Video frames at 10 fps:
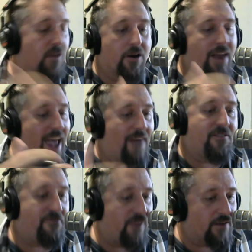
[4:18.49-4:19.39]
They're going to have
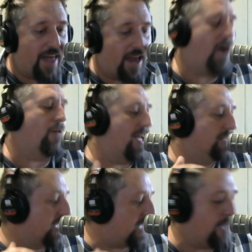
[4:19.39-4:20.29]
to figure that out
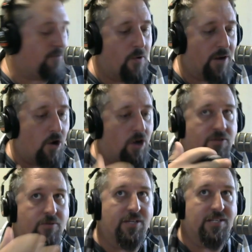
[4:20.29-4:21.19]
as they keep going on
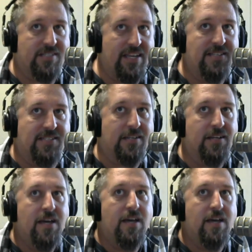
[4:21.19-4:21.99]
through this season.